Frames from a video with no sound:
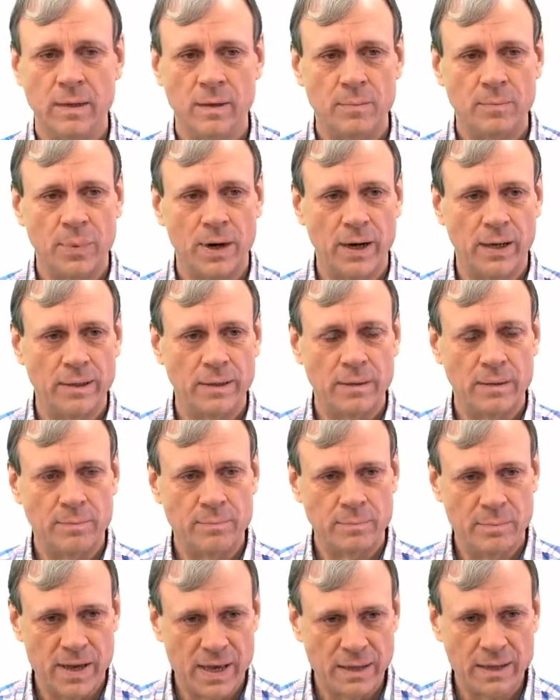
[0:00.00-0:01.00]
but
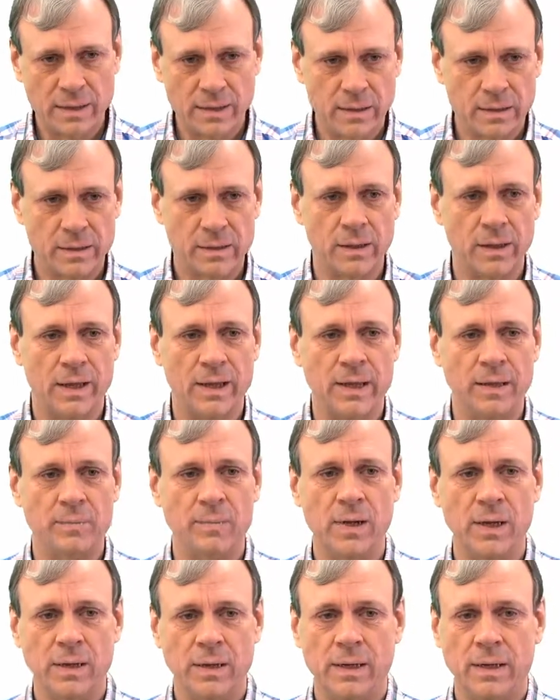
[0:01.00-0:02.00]
making a claim
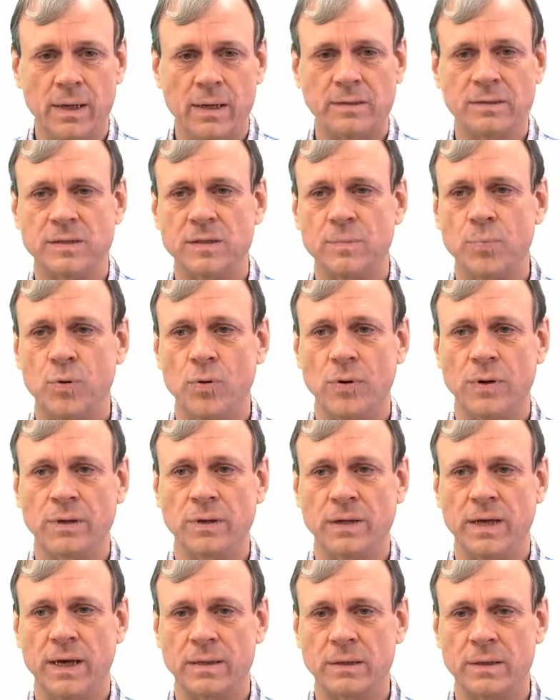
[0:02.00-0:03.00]
and supporting
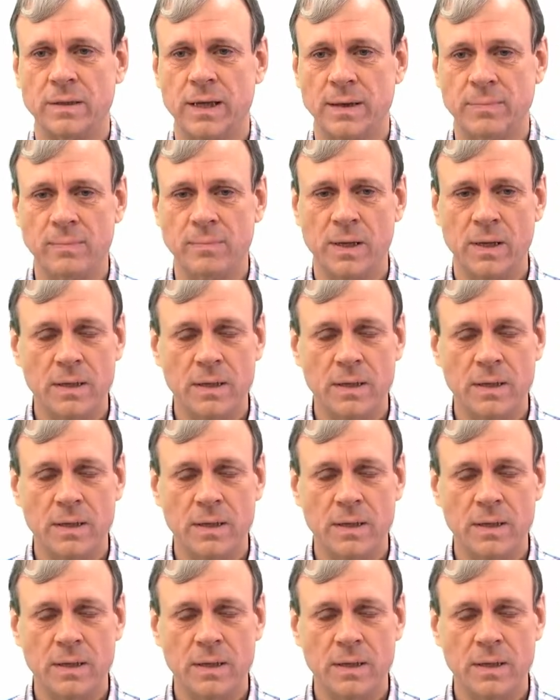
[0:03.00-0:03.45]
that claim